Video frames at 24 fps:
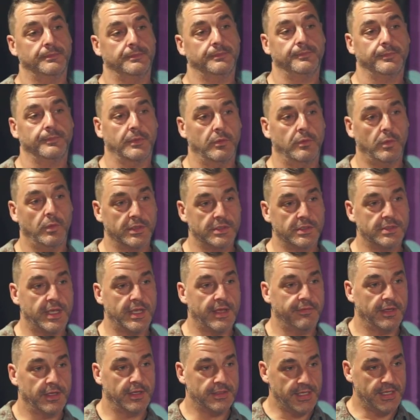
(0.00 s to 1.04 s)
Once
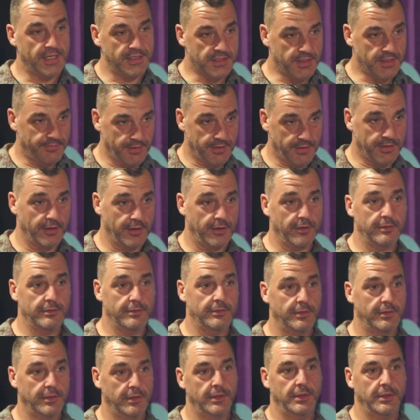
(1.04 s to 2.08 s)
having a taste of it, though,
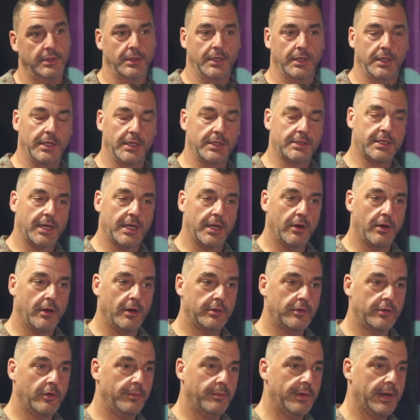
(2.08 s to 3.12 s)
it's kind of hard to go back,